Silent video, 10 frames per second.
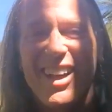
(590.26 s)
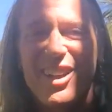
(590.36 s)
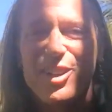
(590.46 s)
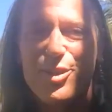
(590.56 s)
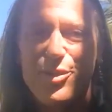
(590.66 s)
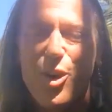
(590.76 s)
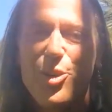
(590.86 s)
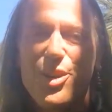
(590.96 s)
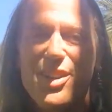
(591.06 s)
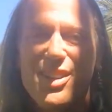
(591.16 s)
I look
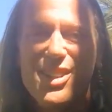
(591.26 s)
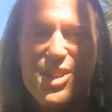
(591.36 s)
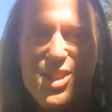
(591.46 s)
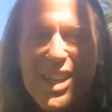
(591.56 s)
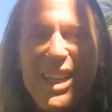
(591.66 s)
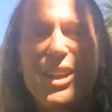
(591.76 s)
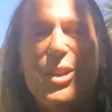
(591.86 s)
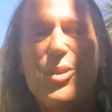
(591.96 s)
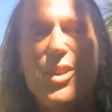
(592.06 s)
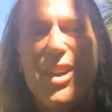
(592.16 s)
forward to seeing
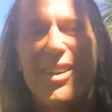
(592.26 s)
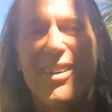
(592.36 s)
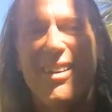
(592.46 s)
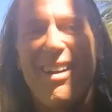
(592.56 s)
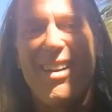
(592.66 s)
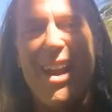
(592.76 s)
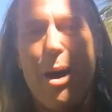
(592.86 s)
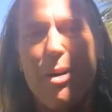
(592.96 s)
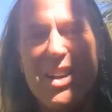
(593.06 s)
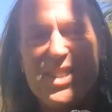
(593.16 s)
you there.
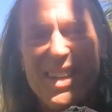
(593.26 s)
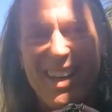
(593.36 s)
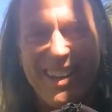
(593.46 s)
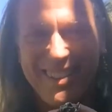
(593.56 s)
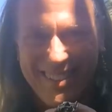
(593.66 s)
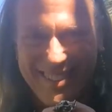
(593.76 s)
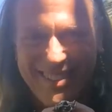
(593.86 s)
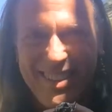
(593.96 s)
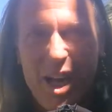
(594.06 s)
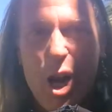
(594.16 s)
Namaste.
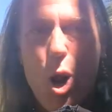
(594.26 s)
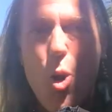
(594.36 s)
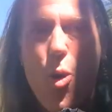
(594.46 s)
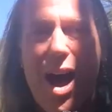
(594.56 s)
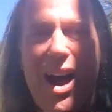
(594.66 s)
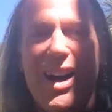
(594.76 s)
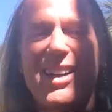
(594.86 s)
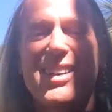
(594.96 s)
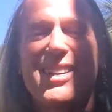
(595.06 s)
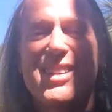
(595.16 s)
Aloha.
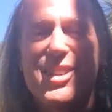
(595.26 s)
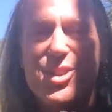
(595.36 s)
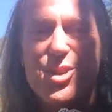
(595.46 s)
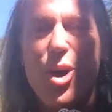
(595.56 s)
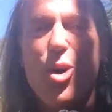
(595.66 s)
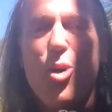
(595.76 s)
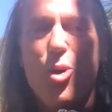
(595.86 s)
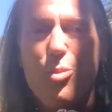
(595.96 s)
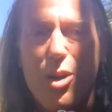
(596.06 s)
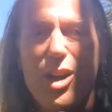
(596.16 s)

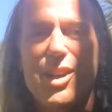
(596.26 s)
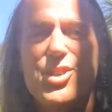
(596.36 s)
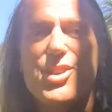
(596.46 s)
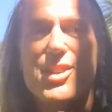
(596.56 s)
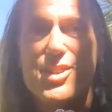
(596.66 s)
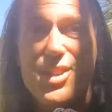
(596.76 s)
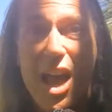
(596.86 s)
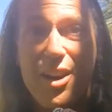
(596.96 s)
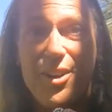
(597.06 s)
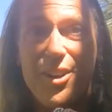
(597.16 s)
So much
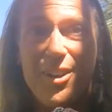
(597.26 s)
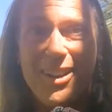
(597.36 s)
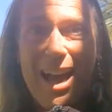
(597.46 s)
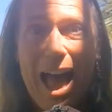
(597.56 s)
Saturn.